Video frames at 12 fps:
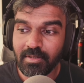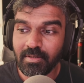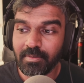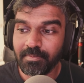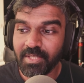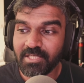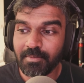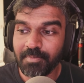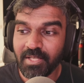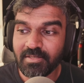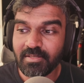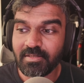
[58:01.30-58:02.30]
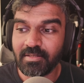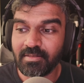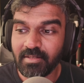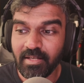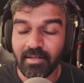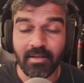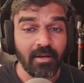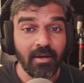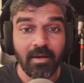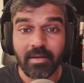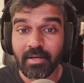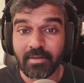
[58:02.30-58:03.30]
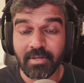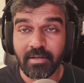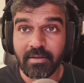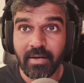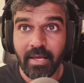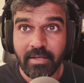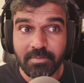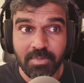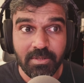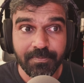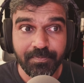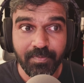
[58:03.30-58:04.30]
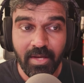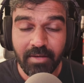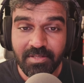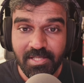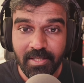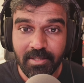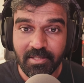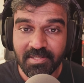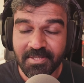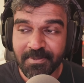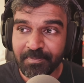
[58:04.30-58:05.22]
bits and pieces, and yeah, they're reliable. I would say this.